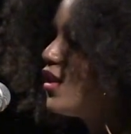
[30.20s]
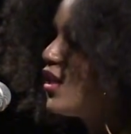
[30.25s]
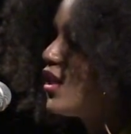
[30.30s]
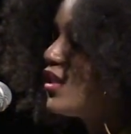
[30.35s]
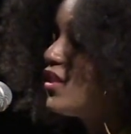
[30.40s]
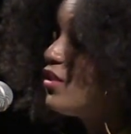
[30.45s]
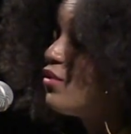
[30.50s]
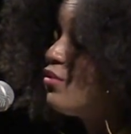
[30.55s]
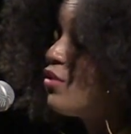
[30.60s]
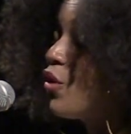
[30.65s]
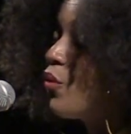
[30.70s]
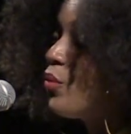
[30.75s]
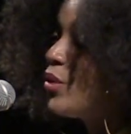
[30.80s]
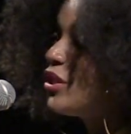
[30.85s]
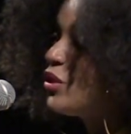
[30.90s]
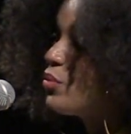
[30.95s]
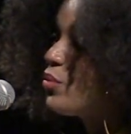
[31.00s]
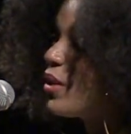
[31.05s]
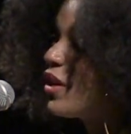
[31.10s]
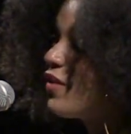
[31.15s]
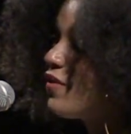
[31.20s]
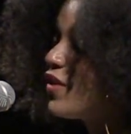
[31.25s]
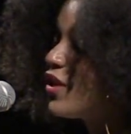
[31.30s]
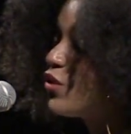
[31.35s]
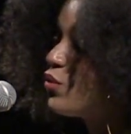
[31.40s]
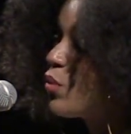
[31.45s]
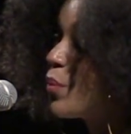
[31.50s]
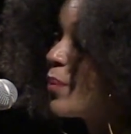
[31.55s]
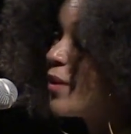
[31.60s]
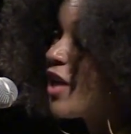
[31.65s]
And I don't know which one of
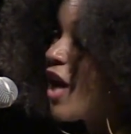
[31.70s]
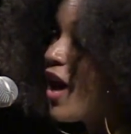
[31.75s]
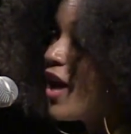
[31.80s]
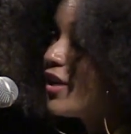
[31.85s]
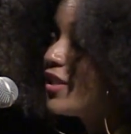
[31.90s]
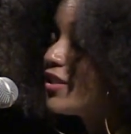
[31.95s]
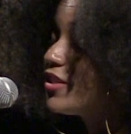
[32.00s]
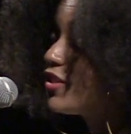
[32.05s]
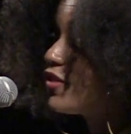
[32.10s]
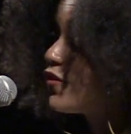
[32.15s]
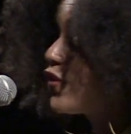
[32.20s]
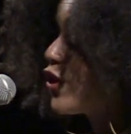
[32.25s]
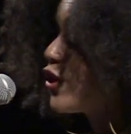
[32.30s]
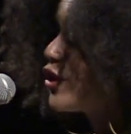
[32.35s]
us will be honest